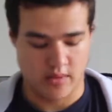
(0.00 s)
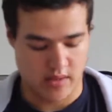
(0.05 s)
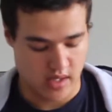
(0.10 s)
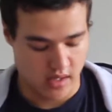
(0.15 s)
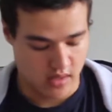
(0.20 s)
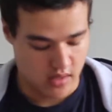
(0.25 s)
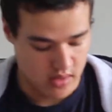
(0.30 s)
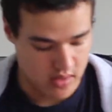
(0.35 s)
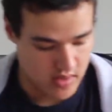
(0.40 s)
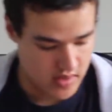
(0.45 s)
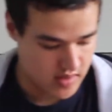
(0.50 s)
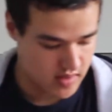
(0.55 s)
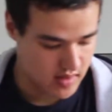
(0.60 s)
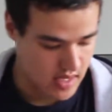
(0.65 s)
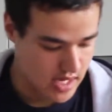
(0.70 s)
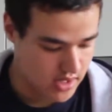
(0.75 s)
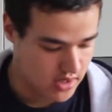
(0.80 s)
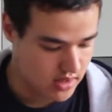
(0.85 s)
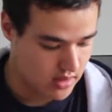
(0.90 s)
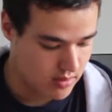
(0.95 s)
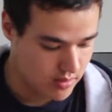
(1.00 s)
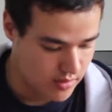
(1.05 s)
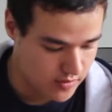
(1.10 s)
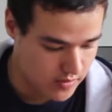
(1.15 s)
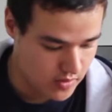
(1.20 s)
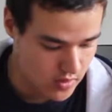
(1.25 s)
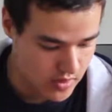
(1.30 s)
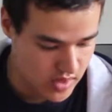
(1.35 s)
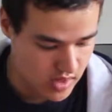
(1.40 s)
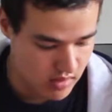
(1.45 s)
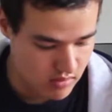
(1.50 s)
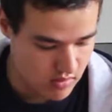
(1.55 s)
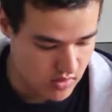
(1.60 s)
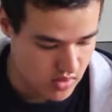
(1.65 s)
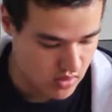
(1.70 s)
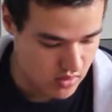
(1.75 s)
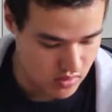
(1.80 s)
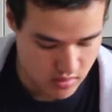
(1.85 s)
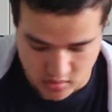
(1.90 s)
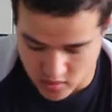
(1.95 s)
we're going to do this. Actually, before we do
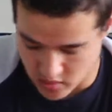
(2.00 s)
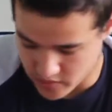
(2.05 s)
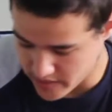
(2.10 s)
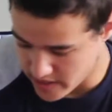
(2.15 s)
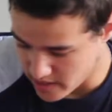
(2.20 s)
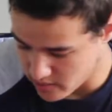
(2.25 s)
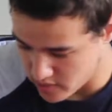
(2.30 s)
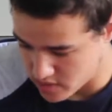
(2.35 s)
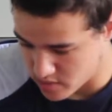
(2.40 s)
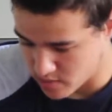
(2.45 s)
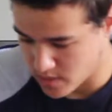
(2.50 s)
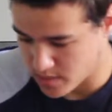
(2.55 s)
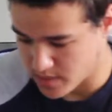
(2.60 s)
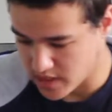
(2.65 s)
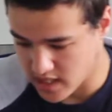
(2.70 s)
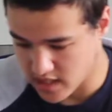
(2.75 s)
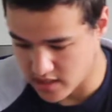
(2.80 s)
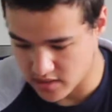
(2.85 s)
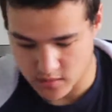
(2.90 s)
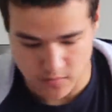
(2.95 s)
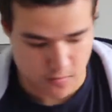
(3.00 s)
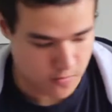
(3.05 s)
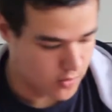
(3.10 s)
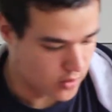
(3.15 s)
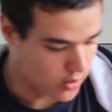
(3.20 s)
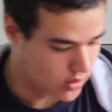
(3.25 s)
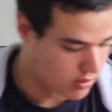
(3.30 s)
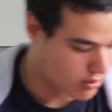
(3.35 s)
all that, we should probably cut the fruit and